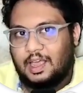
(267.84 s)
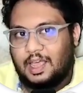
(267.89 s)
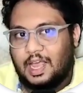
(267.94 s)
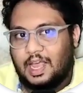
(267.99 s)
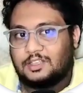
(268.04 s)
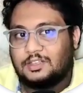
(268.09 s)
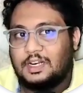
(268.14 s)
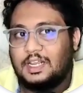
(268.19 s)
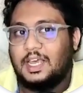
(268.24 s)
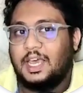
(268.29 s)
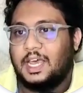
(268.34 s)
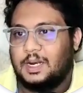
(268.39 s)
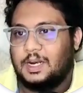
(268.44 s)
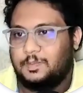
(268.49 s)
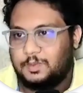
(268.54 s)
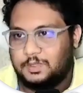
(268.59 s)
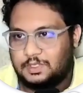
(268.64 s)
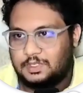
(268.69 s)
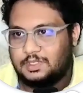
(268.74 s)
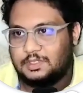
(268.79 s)
actually
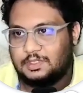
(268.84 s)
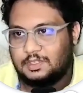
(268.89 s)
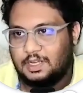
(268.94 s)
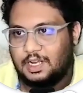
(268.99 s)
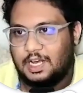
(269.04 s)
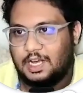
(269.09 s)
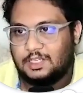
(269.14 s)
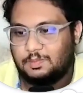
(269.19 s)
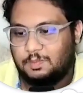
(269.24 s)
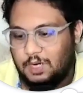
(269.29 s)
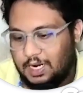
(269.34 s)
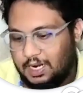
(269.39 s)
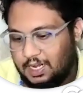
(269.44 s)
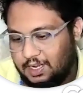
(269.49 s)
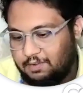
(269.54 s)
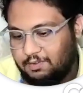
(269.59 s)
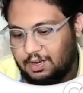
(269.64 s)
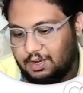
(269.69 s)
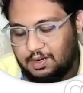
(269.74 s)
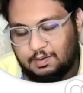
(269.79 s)
helps us
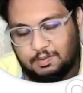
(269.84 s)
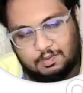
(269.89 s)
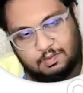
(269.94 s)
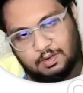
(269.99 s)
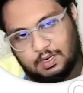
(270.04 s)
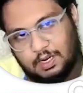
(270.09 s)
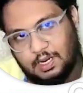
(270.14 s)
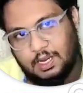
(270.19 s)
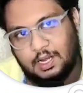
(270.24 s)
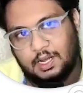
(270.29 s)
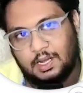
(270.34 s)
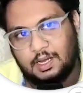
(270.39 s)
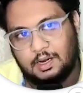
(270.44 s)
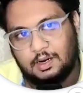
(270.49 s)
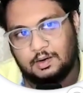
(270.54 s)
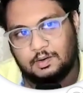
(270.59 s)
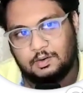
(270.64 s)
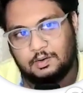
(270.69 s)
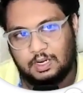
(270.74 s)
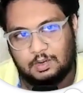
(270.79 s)
building when
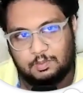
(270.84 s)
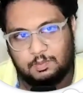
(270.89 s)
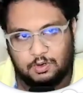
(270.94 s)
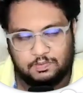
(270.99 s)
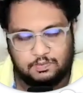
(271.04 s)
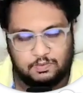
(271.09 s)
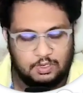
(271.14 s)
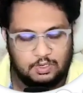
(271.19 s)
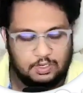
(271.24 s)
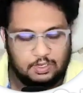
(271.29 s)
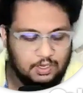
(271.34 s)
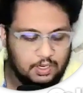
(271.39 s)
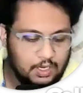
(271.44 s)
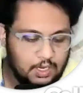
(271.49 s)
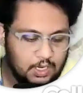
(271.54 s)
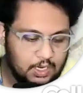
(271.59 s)
doing a portfolio.